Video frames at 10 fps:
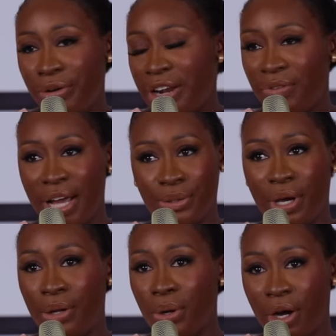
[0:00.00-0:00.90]
red flags you
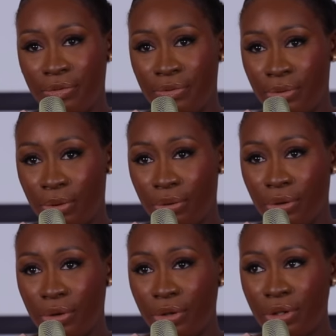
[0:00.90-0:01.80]
can look out for.
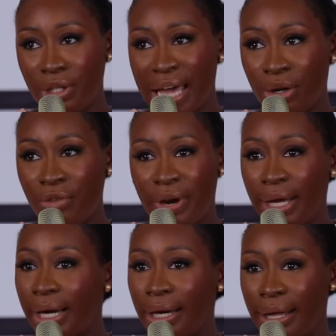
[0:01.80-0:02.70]
They are not very
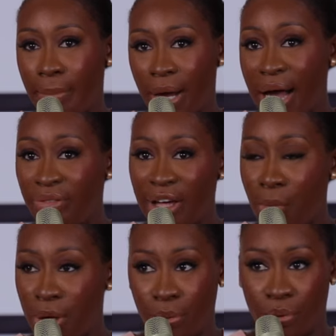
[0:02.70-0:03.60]
clear about how that
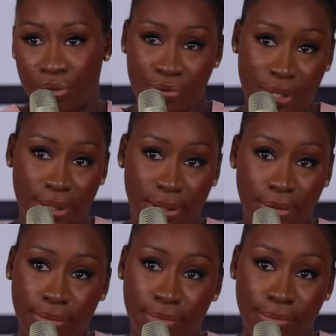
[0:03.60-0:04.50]
money was raised.
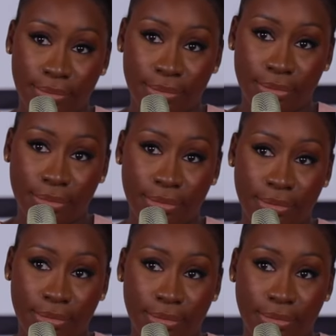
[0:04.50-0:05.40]

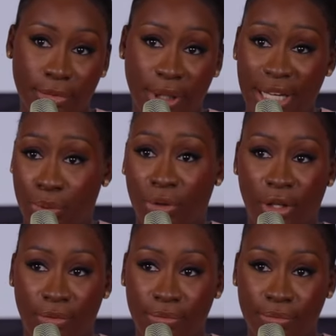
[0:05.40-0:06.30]
That's one
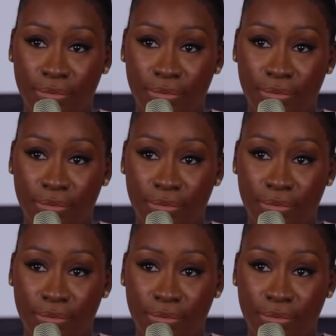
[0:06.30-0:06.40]
thing.